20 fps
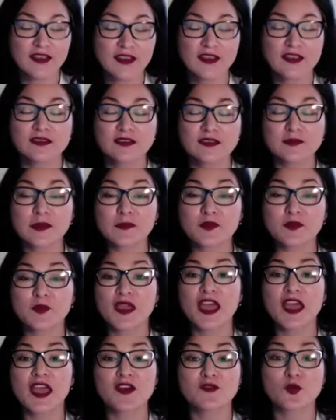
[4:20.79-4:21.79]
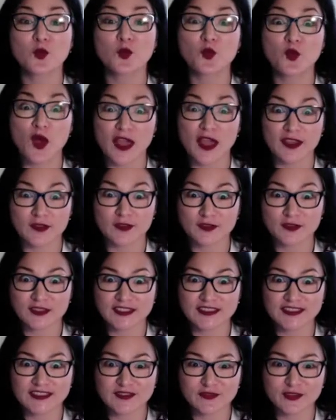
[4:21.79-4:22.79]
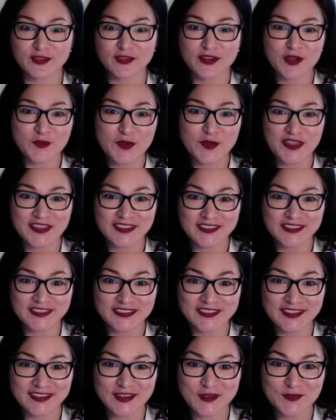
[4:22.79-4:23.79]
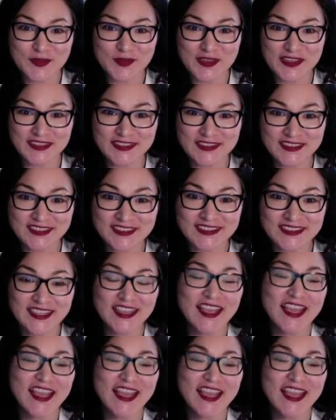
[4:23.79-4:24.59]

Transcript: Sometimes we have wildly different opinions on pieces.